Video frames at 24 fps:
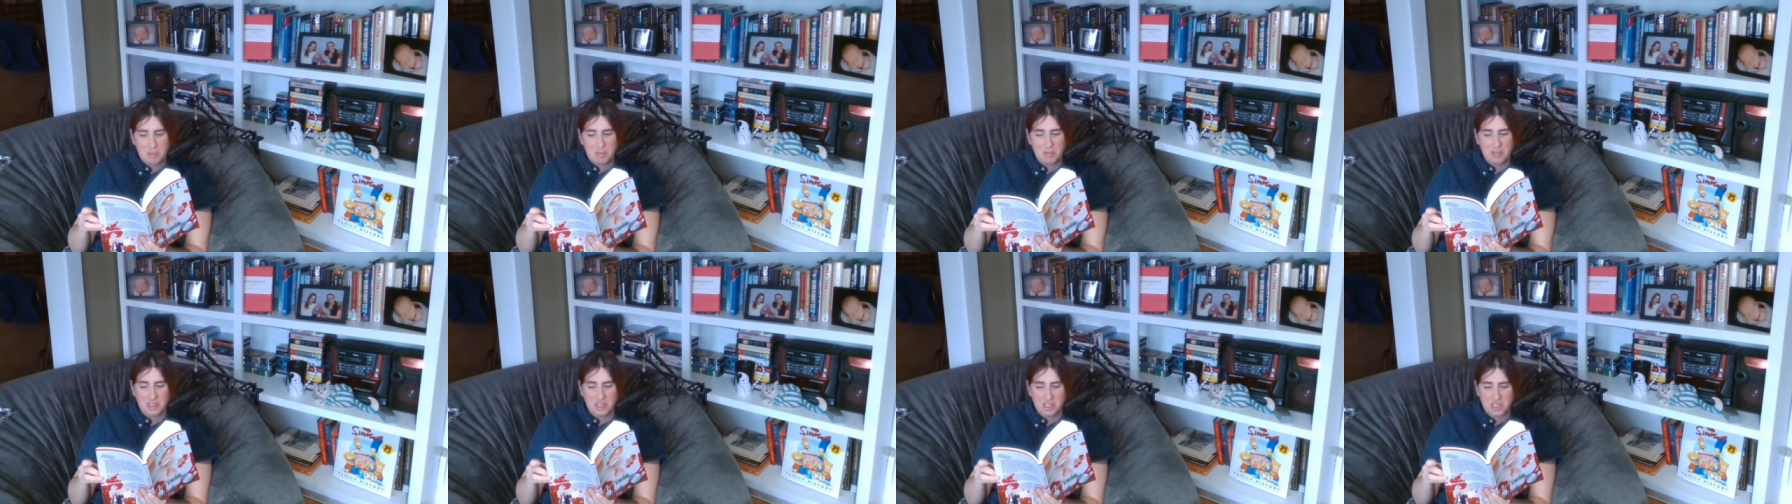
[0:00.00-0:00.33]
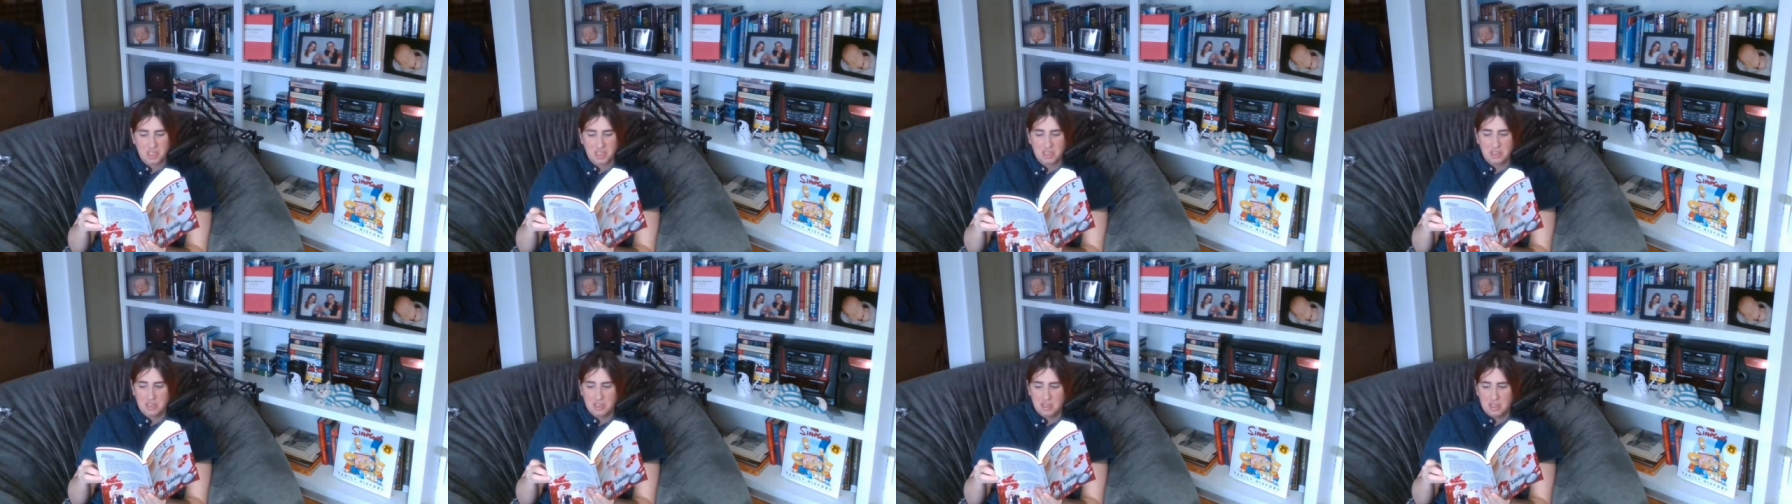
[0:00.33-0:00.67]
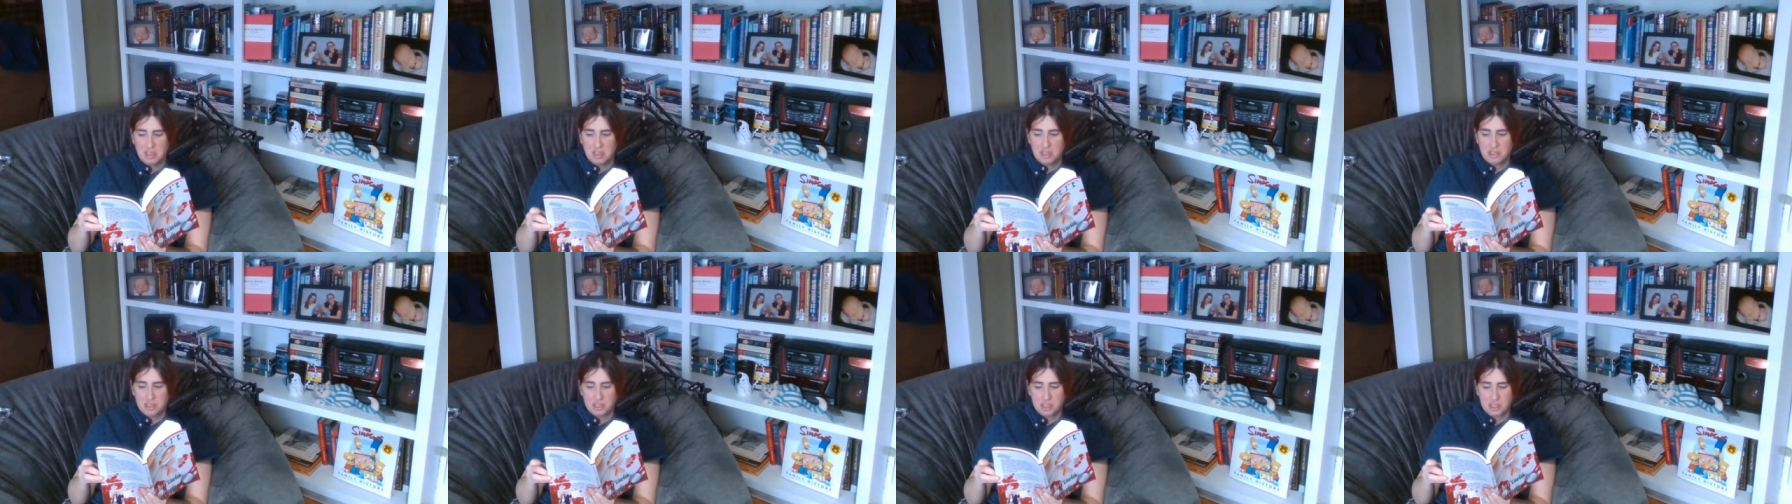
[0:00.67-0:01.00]
Brigid?
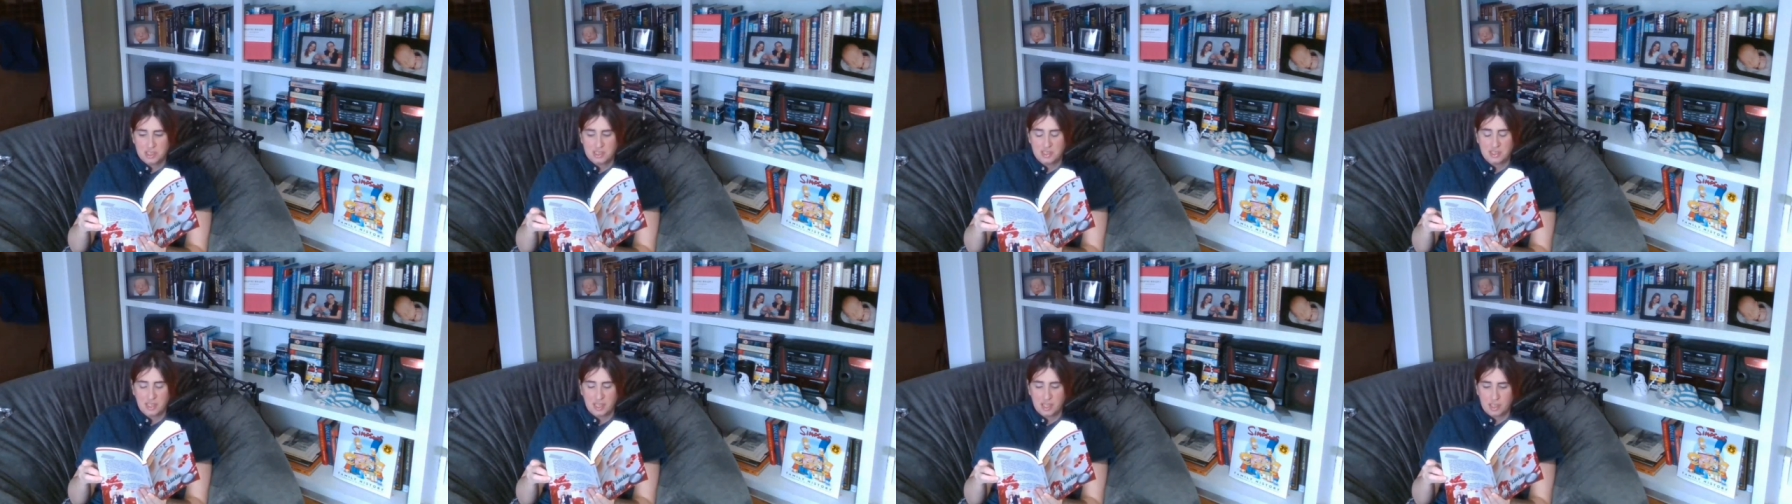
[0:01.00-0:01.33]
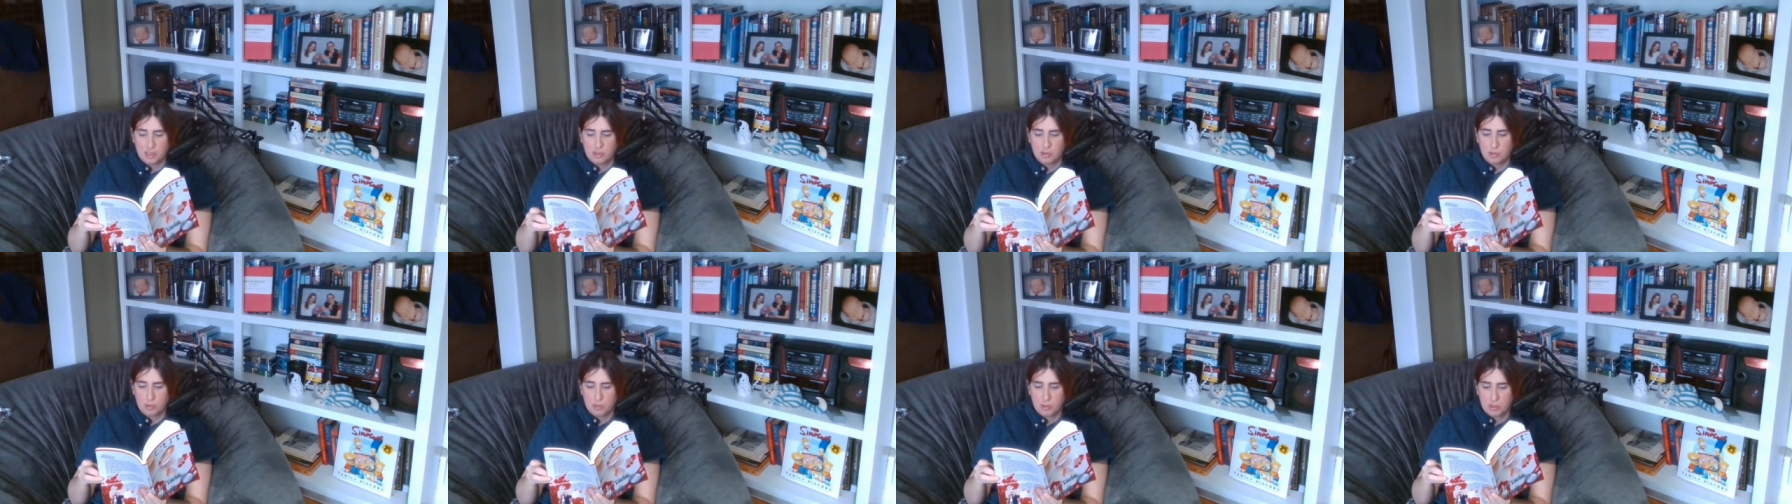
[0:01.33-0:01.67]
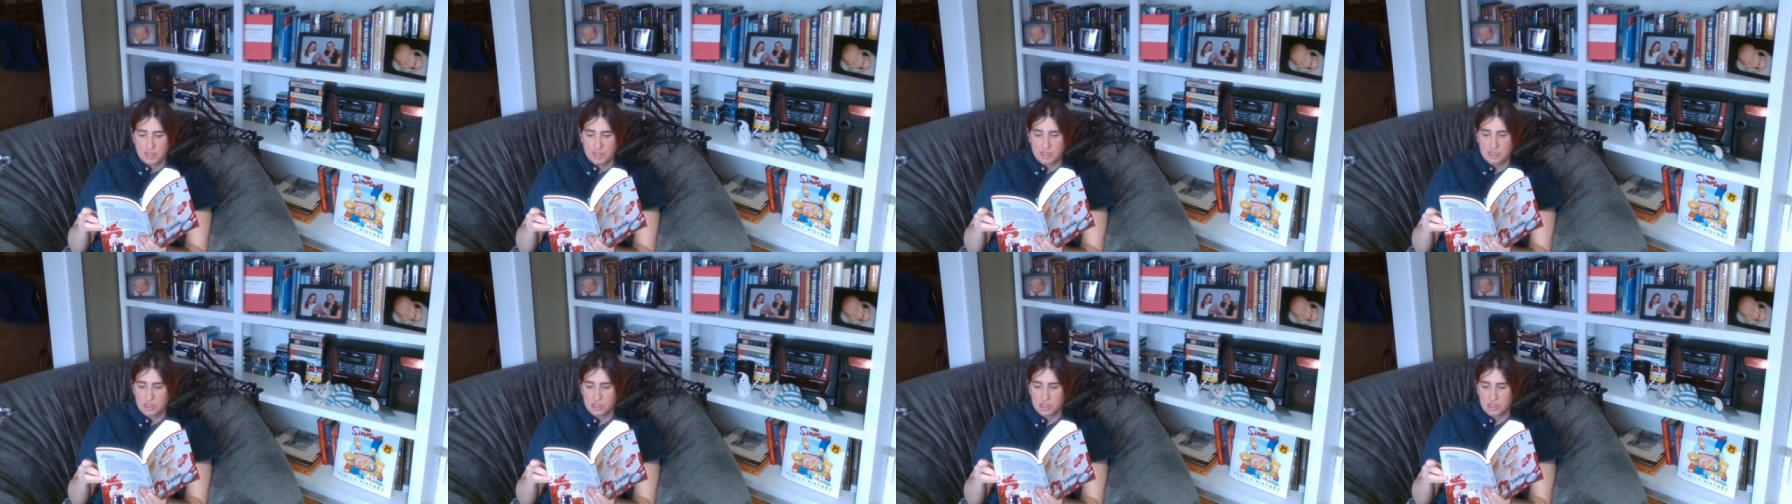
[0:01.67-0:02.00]
she said through
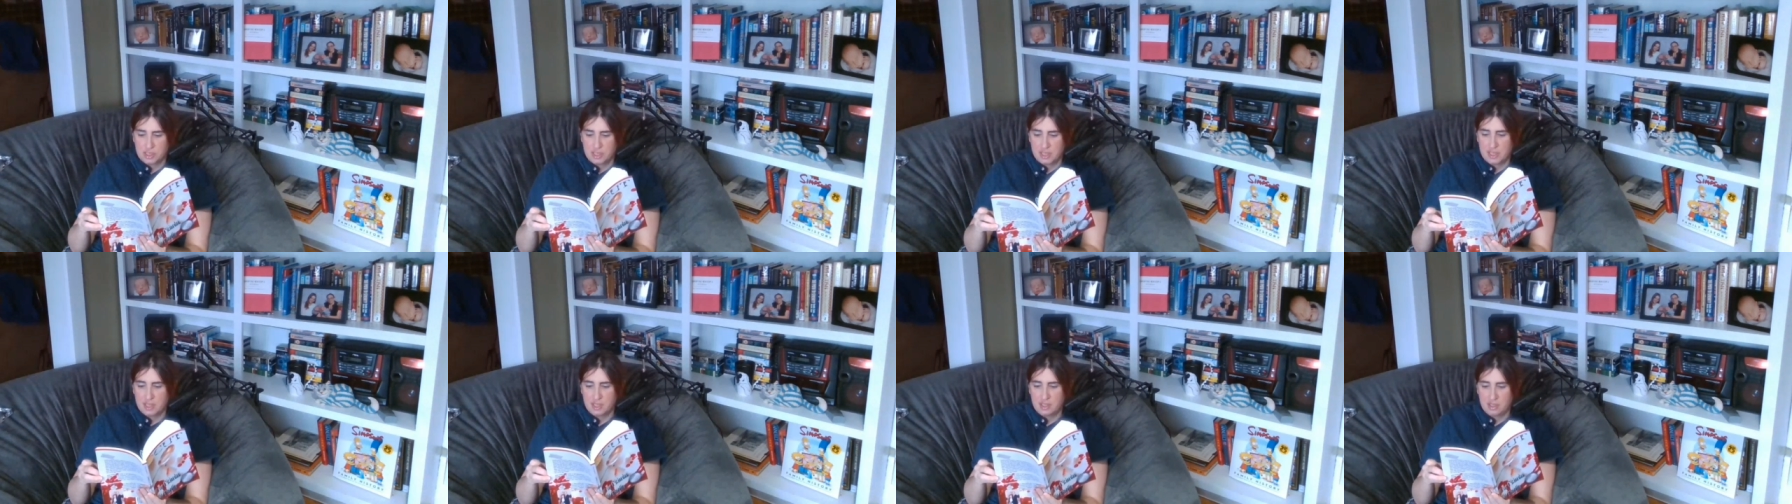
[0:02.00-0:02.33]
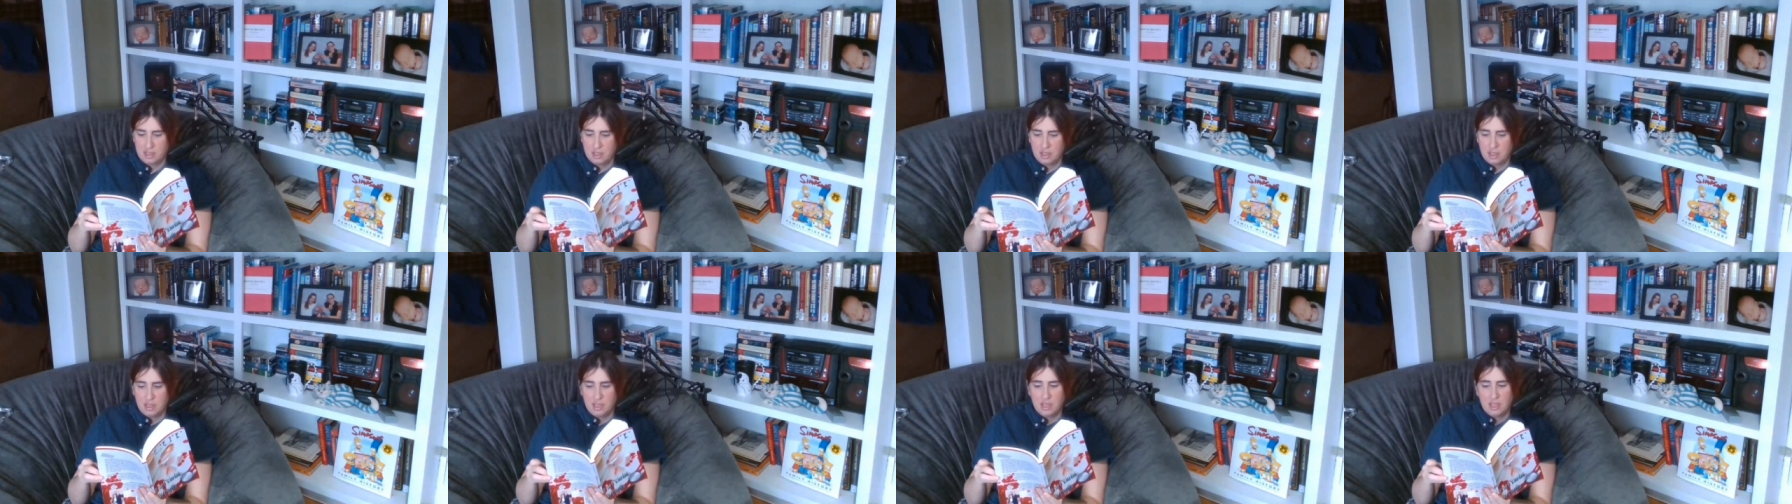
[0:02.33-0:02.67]
clenched teeth.